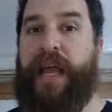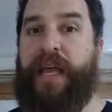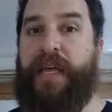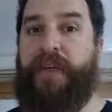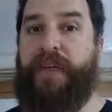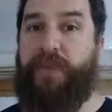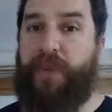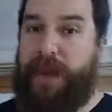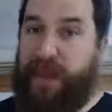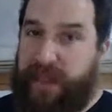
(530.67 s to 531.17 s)

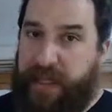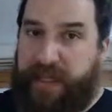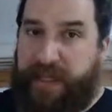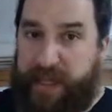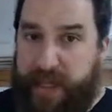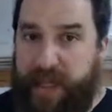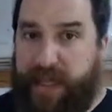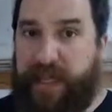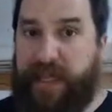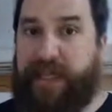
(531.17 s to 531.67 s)
You want these
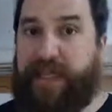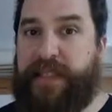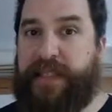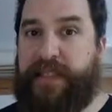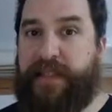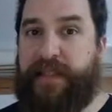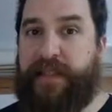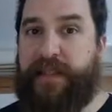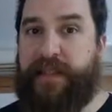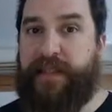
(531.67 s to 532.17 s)
idiots,
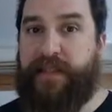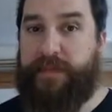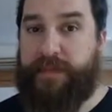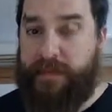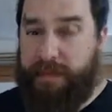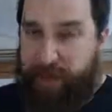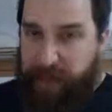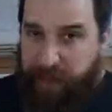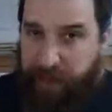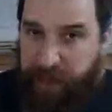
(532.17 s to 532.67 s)

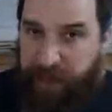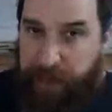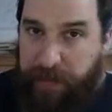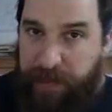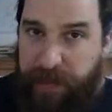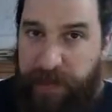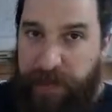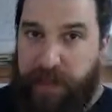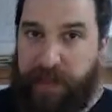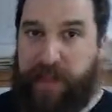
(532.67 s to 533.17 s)
these
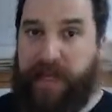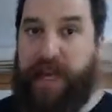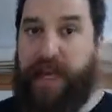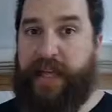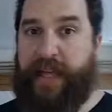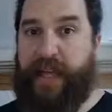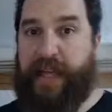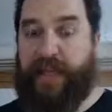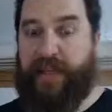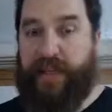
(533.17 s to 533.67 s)
people
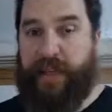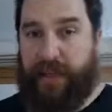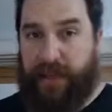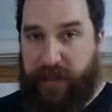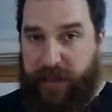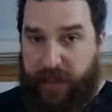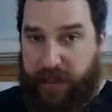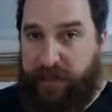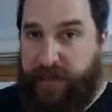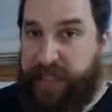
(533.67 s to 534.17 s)
that
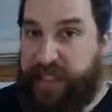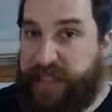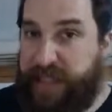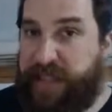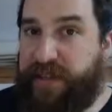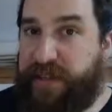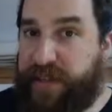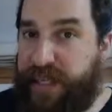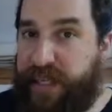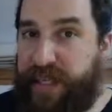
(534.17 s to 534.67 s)
you
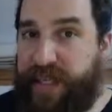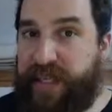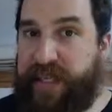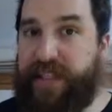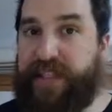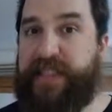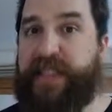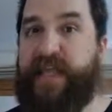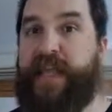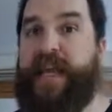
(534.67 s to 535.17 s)
consider
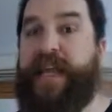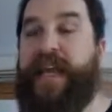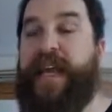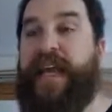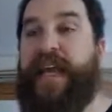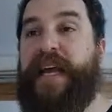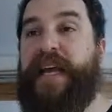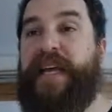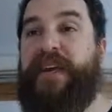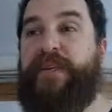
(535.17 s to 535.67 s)
idiots,
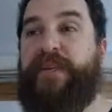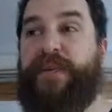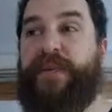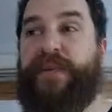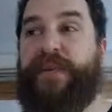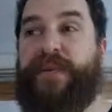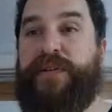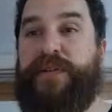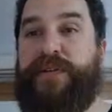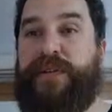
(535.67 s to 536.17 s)
in
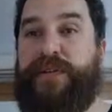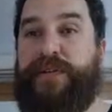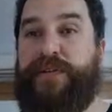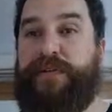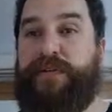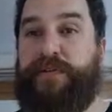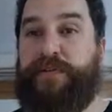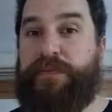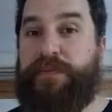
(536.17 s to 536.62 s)
order to